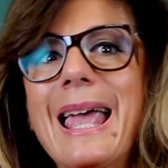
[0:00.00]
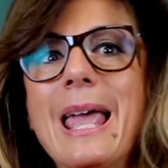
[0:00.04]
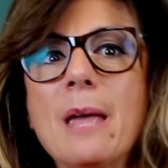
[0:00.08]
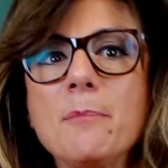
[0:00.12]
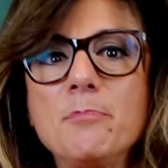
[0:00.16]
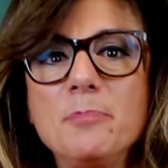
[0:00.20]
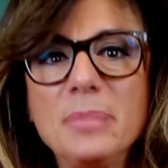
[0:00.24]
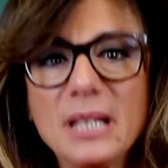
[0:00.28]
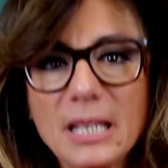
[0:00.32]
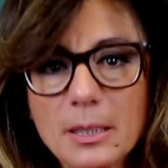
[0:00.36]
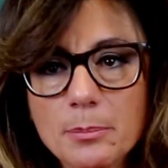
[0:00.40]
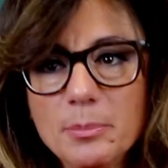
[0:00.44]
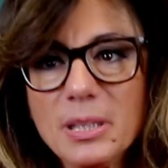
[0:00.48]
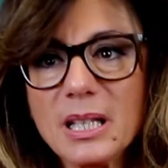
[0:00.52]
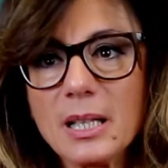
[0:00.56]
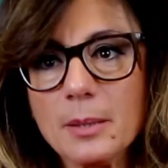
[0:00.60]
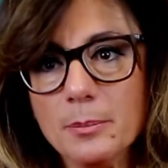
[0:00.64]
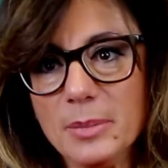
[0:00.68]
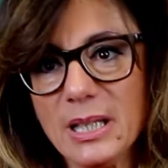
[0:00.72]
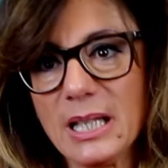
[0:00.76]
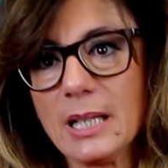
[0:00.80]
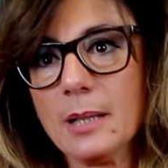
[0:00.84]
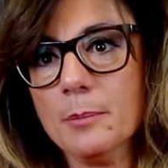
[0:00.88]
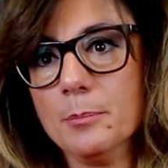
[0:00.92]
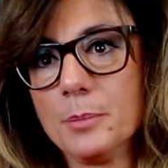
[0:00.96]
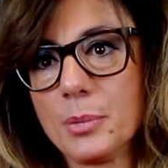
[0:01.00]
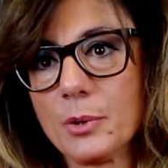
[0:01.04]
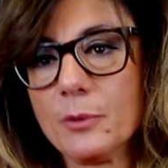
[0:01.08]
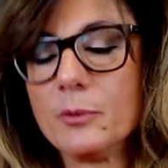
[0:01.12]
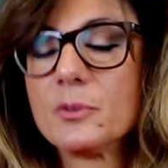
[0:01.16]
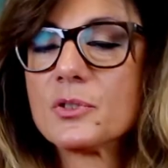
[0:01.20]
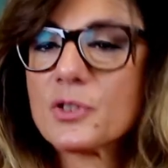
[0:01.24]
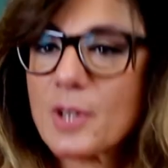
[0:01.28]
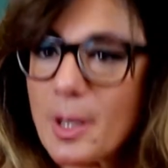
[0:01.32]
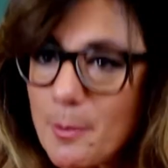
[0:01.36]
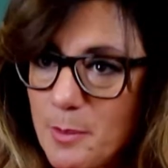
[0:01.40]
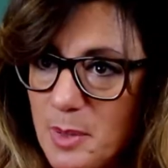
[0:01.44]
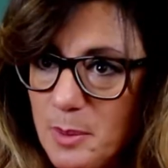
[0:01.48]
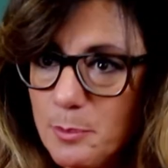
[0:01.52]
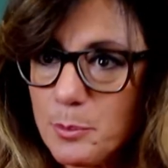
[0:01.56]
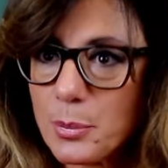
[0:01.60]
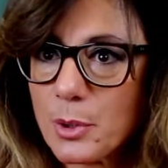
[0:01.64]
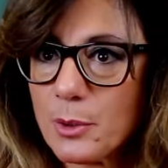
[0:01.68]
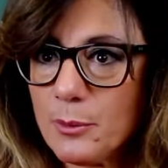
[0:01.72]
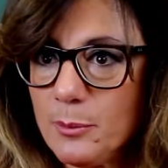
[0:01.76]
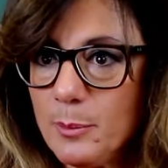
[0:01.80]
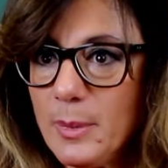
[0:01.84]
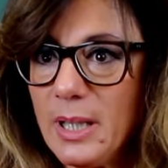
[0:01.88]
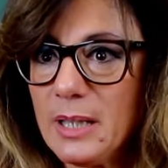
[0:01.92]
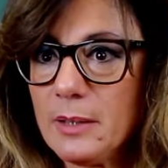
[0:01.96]
a big, big, big improvement, some
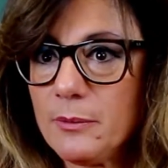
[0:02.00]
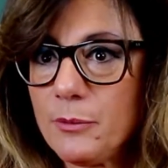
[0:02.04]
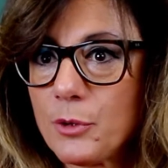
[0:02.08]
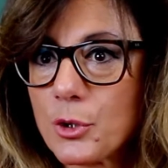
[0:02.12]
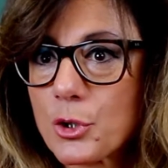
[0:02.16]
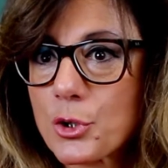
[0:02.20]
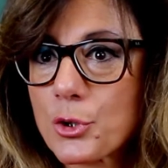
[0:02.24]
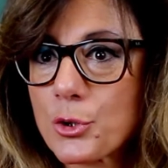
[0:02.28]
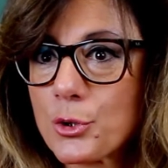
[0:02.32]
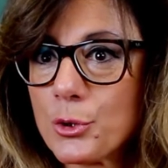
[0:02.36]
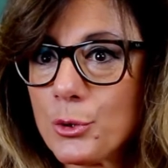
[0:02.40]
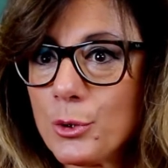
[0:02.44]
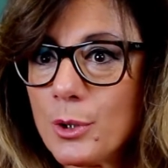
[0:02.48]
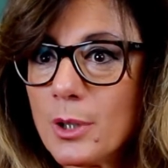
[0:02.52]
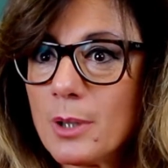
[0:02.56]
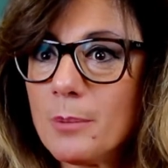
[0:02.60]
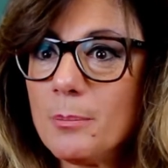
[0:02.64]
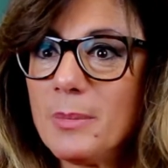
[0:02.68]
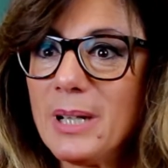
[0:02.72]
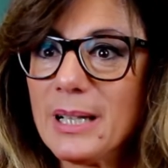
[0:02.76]
improvement for sure,